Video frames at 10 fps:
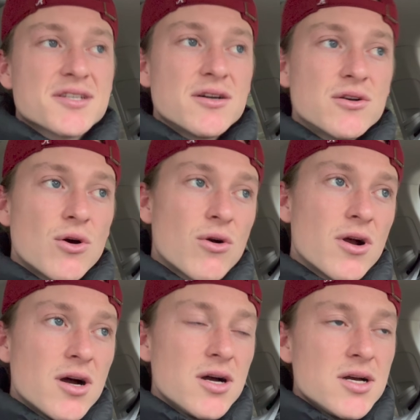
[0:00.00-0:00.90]

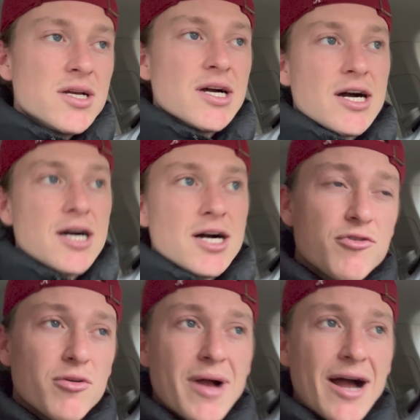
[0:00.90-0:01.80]
Gora,
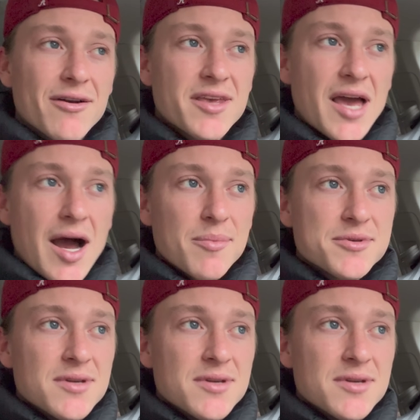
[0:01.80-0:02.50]
mountain cap,